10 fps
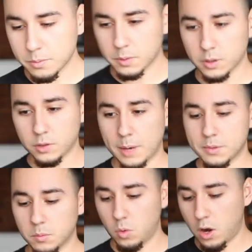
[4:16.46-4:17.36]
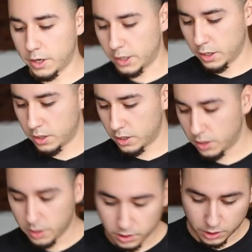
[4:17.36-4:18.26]
I'm gonna grab some water.
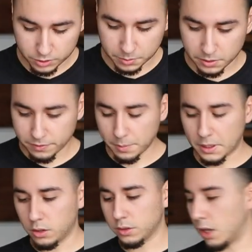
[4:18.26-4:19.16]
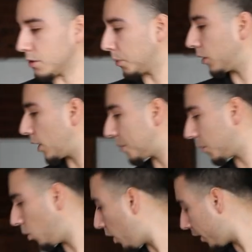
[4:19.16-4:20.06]
Actually, I'm gonna fill up that little nozzle. I'm gonna grab
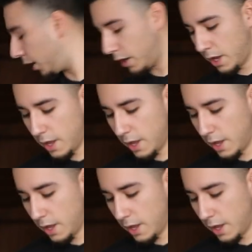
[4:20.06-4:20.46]
some water.